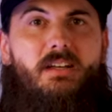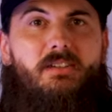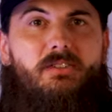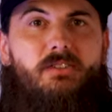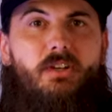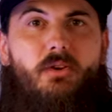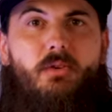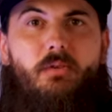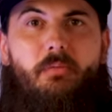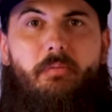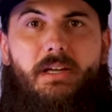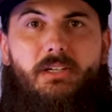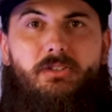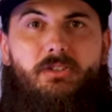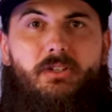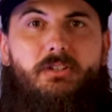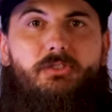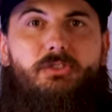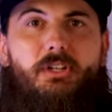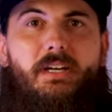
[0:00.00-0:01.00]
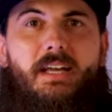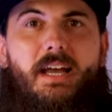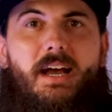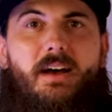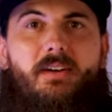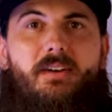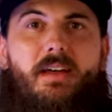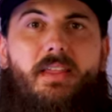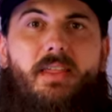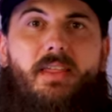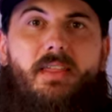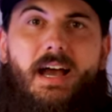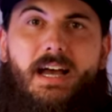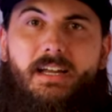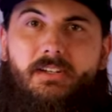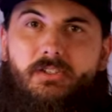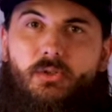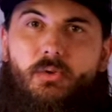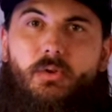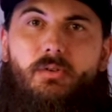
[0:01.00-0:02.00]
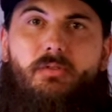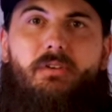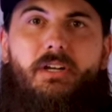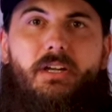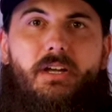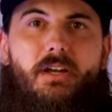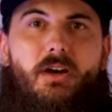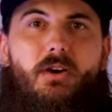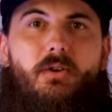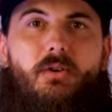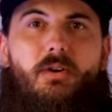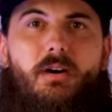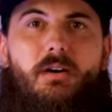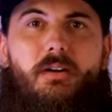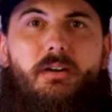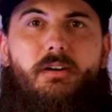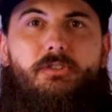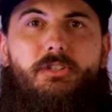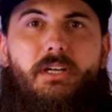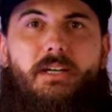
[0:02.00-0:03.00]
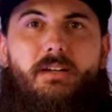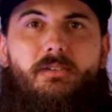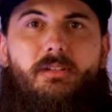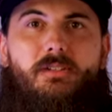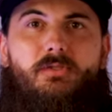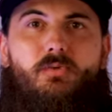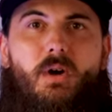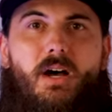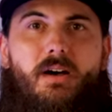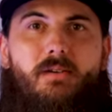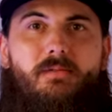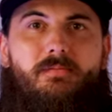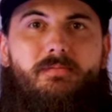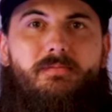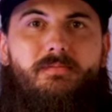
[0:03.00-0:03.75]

so make sure to check out that tour video on our channel as well.